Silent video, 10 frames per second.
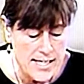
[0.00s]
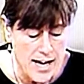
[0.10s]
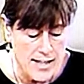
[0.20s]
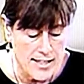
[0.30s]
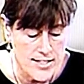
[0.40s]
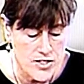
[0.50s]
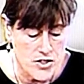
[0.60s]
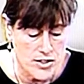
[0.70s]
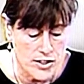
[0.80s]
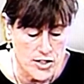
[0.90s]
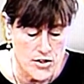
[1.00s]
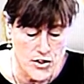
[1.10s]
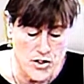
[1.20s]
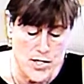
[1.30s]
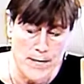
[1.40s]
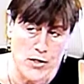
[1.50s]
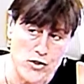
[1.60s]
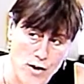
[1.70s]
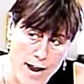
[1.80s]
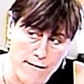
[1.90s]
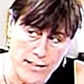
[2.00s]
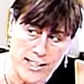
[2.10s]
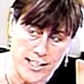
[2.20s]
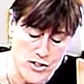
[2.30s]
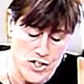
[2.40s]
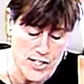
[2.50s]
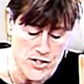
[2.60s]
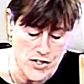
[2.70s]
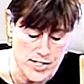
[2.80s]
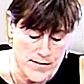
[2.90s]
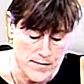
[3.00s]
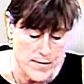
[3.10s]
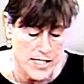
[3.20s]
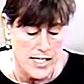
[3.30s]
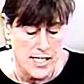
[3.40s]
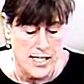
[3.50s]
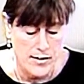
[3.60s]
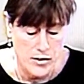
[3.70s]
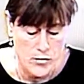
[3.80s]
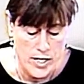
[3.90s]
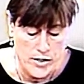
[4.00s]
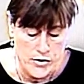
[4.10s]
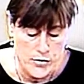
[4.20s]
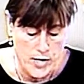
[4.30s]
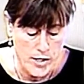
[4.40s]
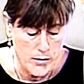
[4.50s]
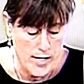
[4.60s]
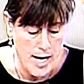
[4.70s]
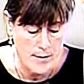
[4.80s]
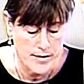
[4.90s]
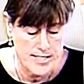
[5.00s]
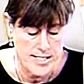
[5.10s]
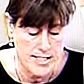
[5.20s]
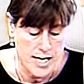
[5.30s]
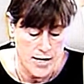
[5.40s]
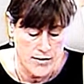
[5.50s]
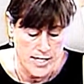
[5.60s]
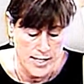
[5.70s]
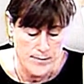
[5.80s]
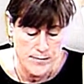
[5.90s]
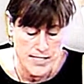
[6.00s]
highlights concerns about traffic congestion in the Greater Toronto and Hamilton area.